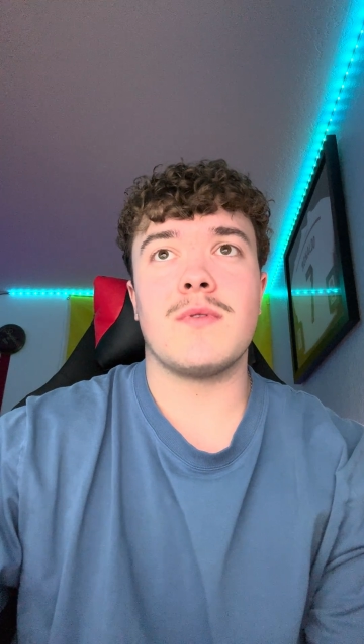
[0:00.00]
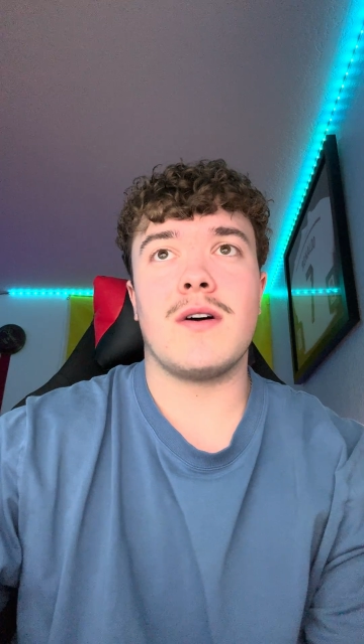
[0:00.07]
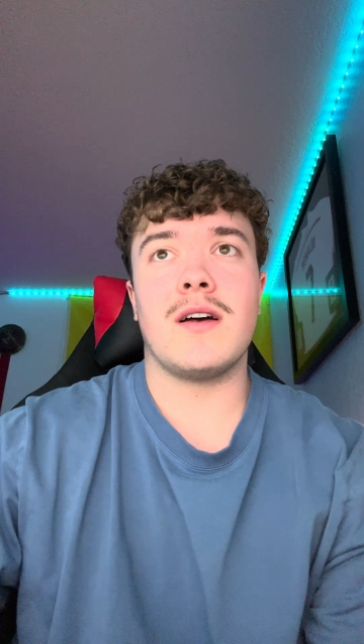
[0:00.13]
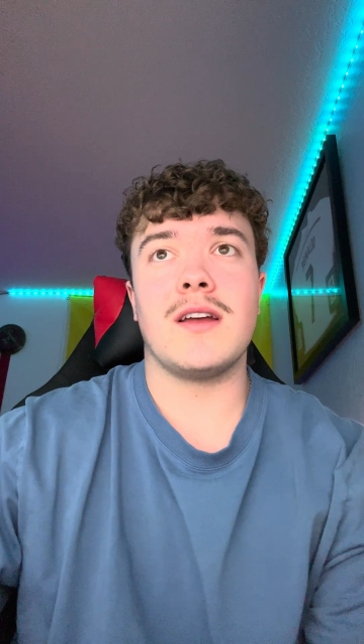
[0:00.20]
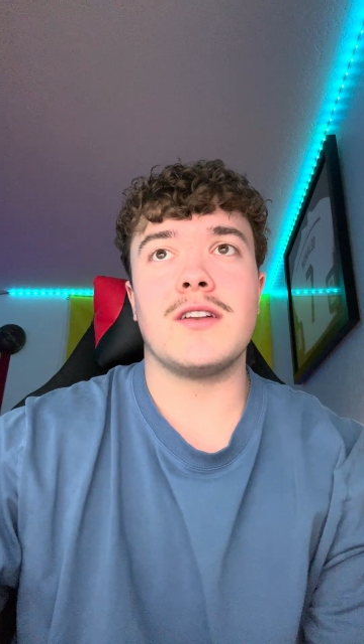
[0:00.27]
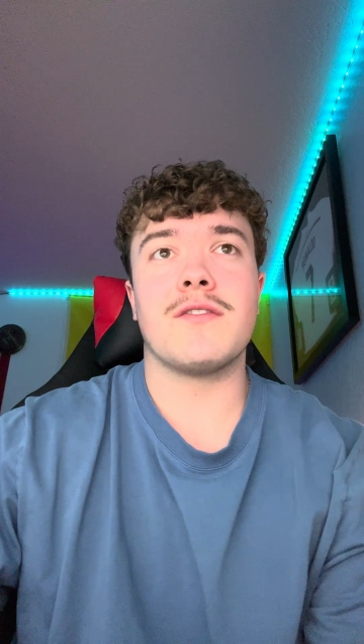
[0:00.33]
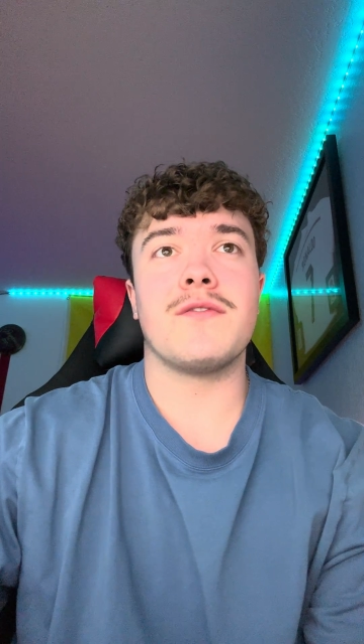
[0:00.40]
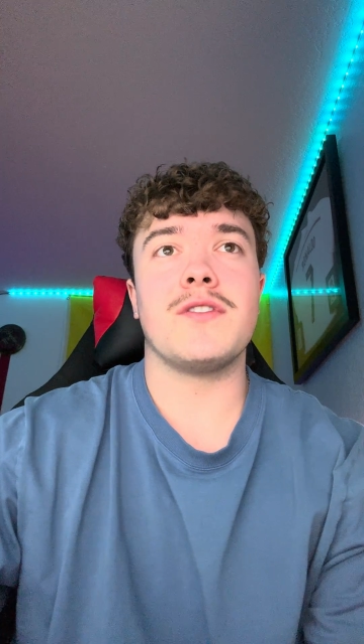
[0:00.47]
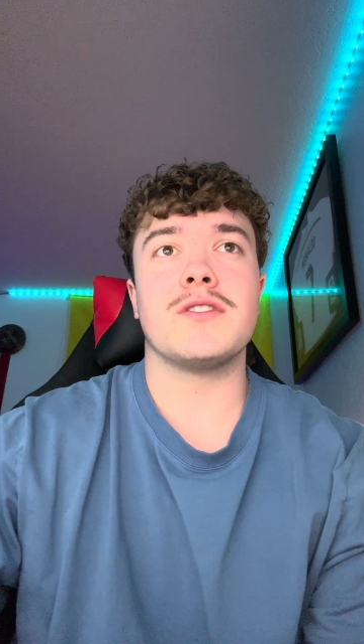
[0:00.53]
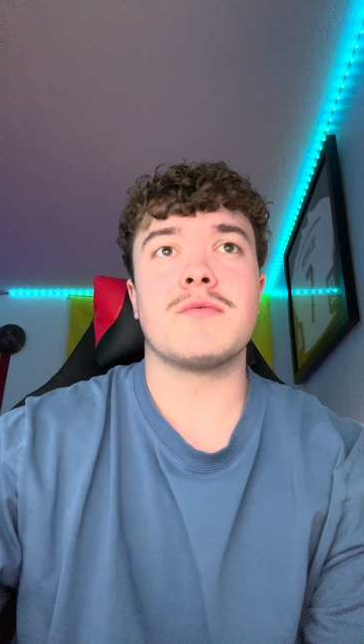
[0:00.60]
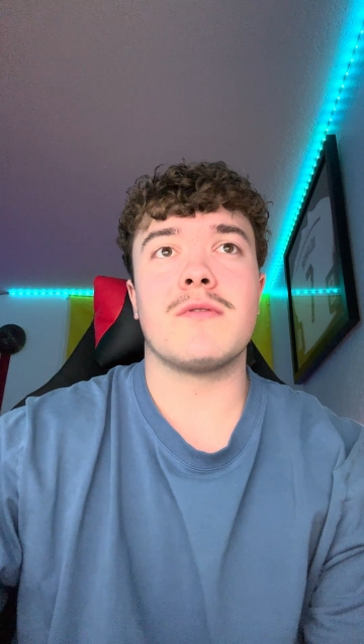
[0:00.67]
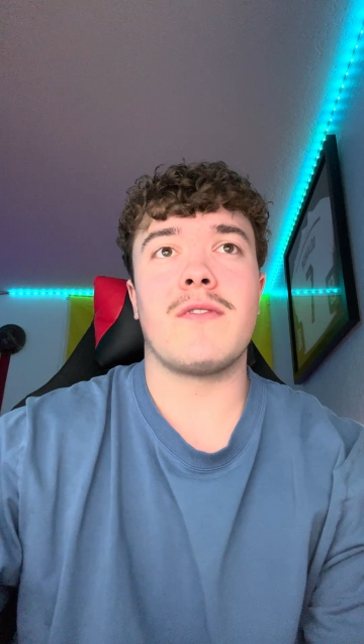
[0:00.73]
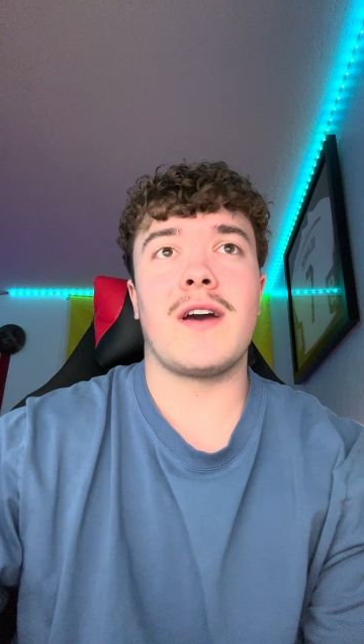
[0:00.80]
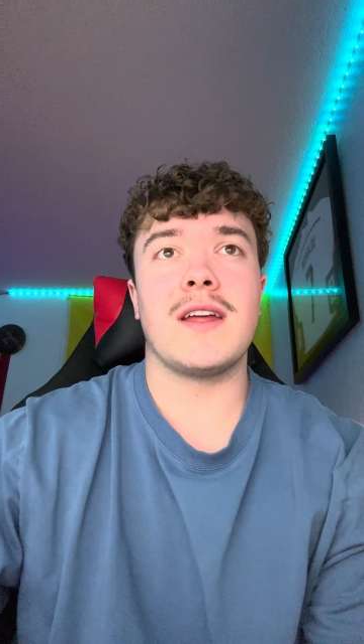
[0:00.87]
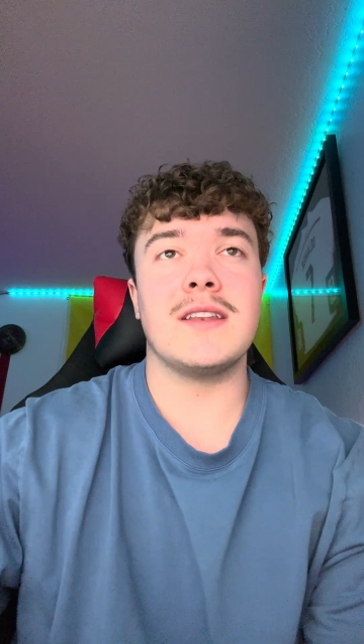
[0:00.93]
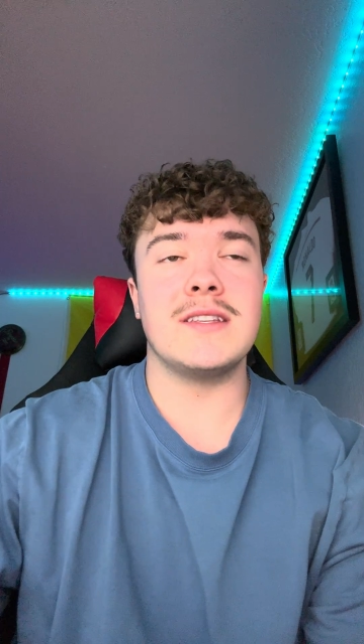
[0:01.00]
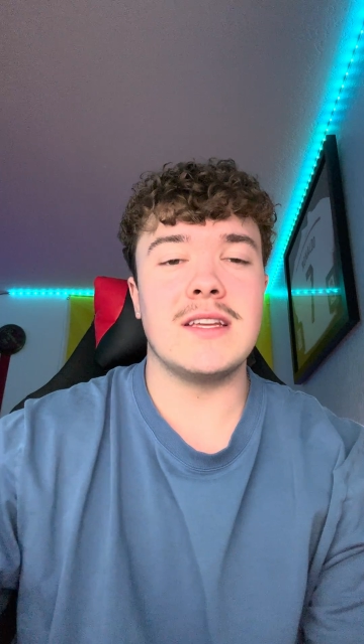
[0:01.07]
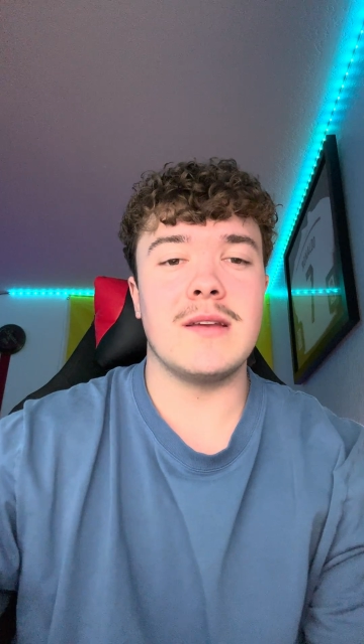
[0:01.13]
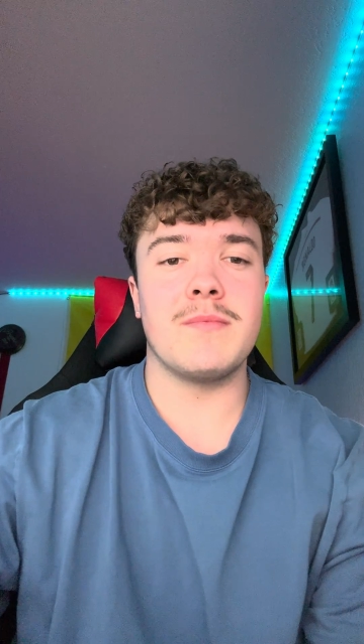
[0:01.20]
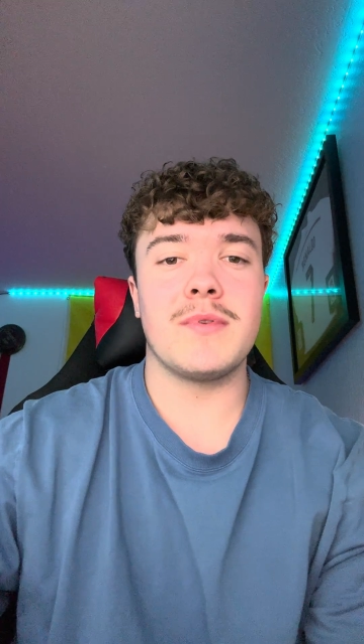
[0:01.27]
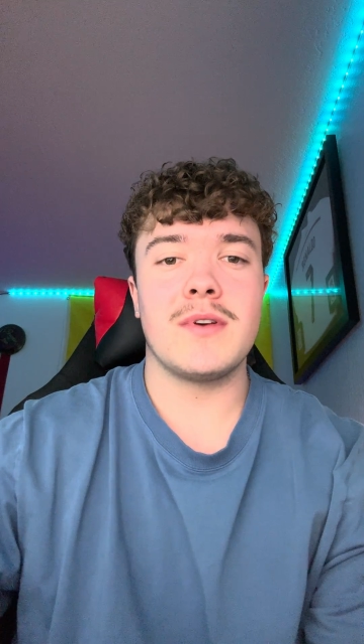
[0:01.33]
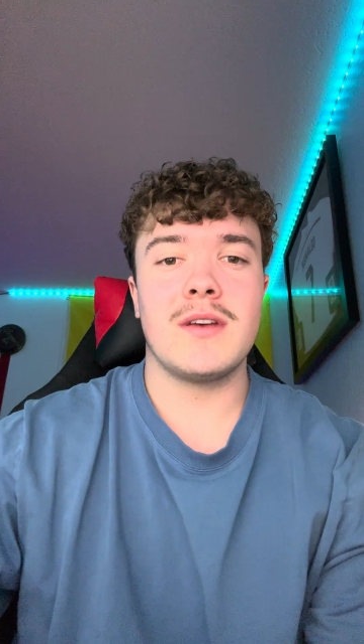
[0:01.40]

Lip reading: while interviews provide deep